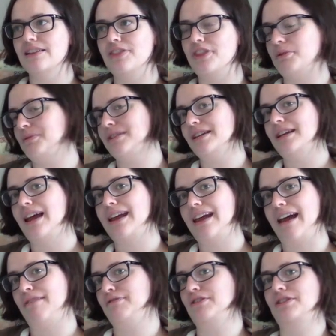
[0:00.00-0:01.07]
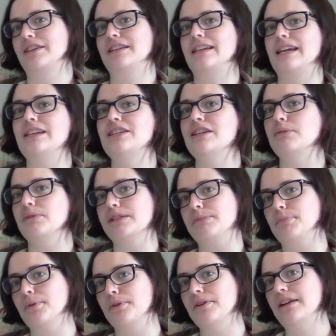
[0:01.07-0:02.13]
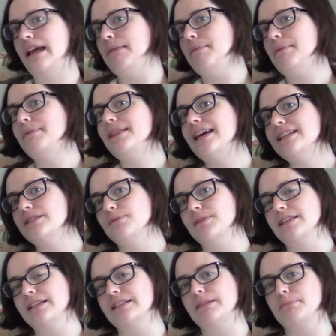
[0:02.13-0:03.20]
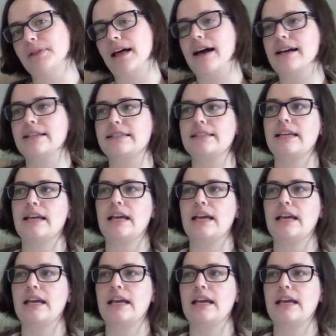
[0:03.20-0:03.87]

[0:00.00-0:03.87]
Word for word: there was a night after the day she was born, and maybe that's when this applies.